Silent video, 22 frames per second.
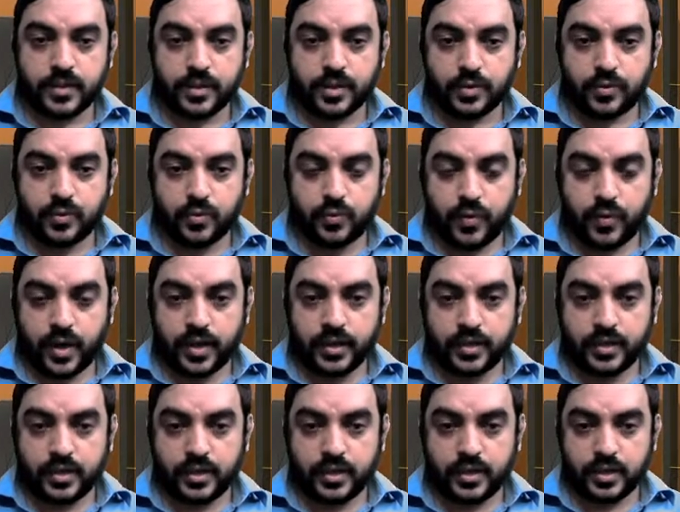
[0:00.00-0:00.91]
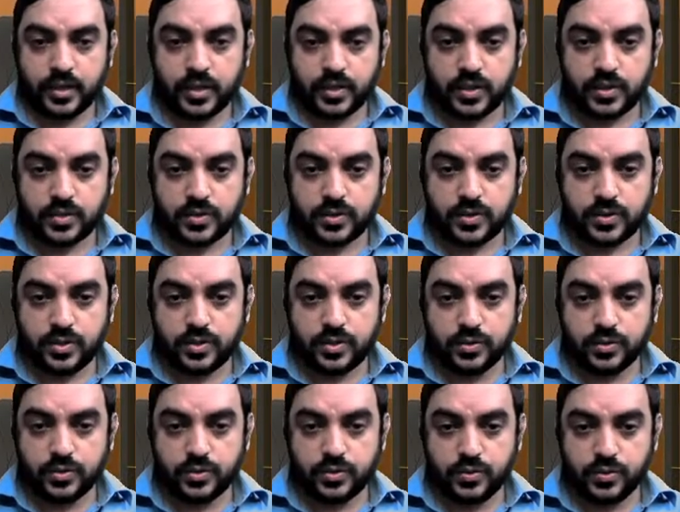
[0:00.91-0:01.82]
1,
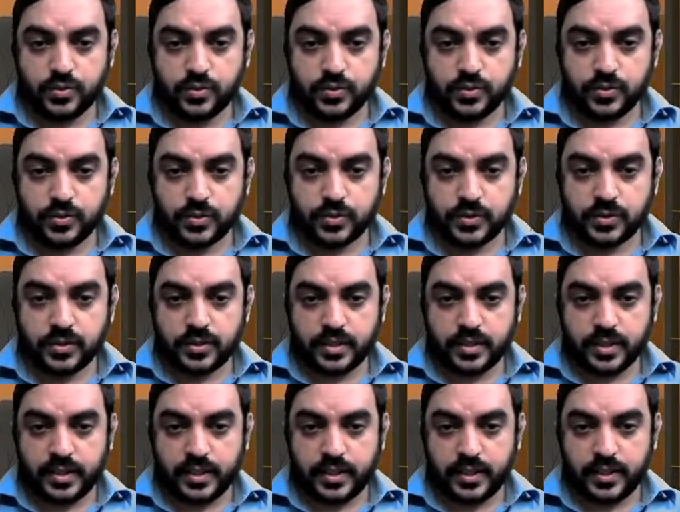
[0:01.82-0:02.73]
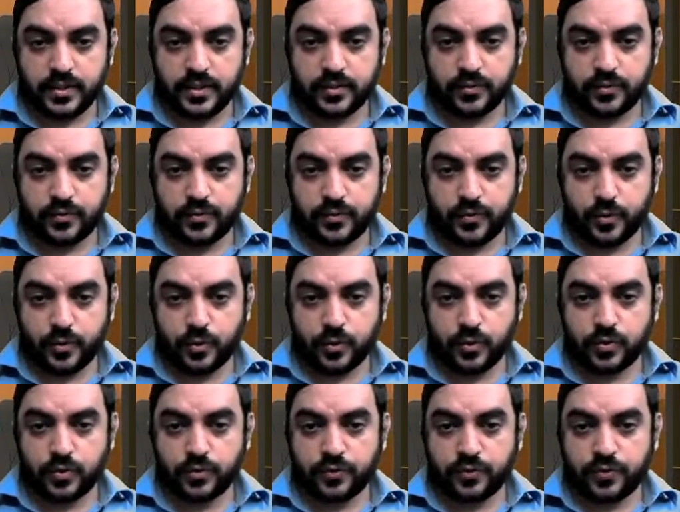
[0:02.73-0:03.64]
2, 3, 4,
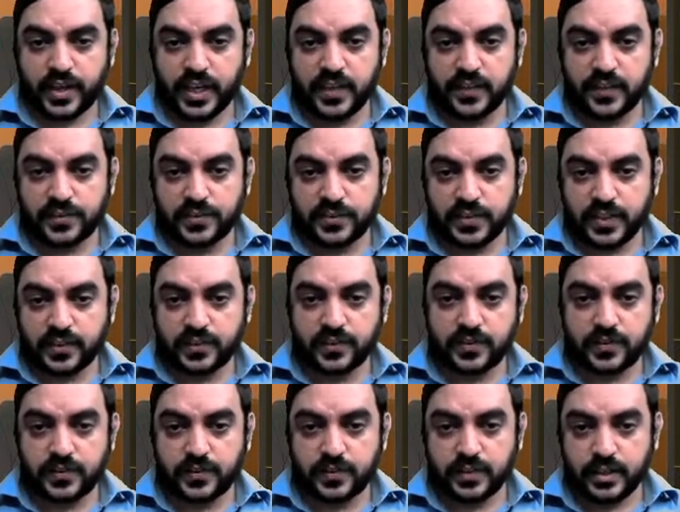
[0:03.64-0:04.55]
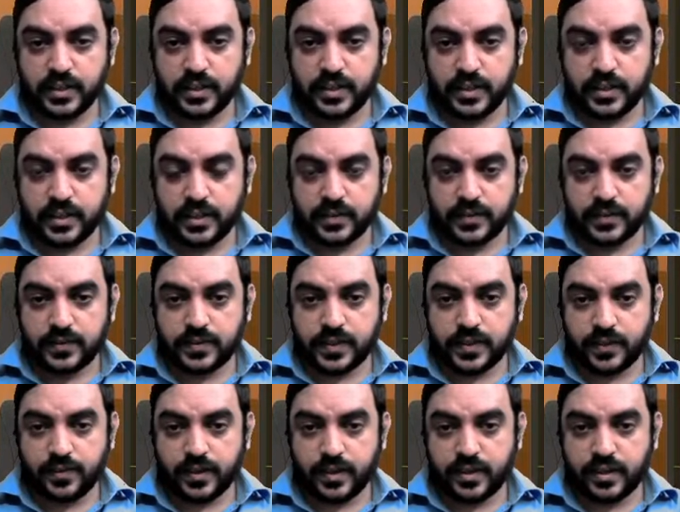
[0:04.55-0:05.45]
5, 6,
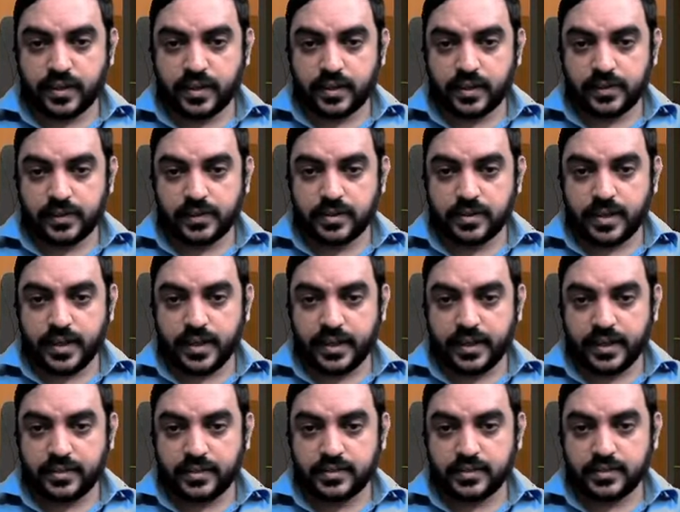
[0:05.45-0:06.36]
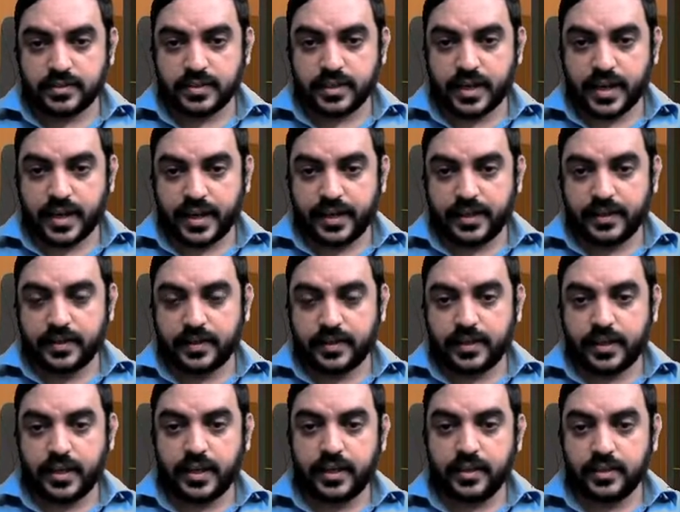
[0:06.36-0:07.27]
7, 8, 9,
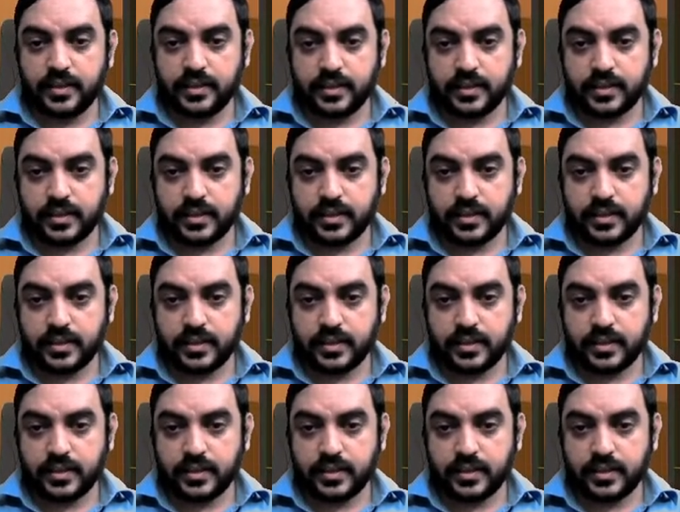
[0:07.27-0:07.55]
10,